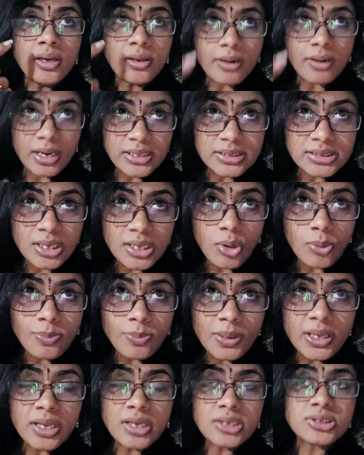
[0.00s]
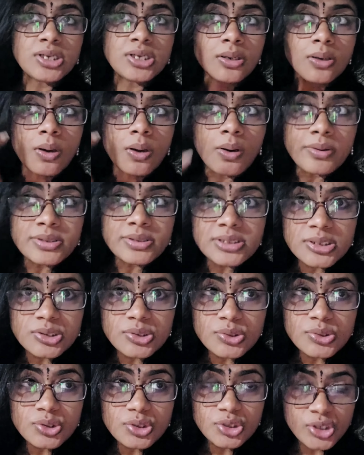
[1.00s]
rights and obligation or is it
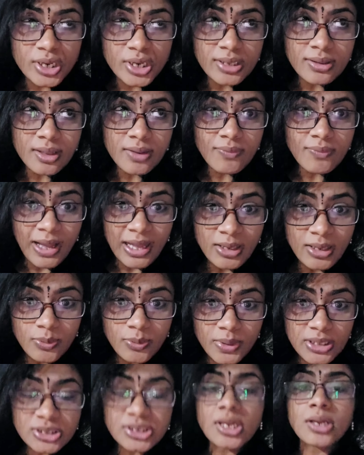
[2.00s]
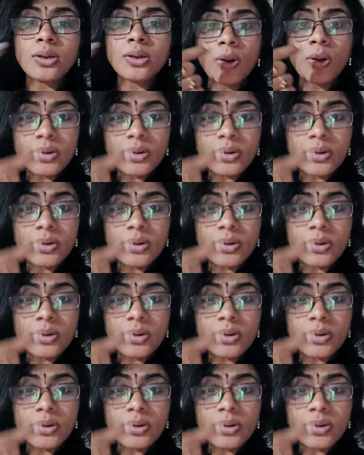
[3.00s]
to check the valuation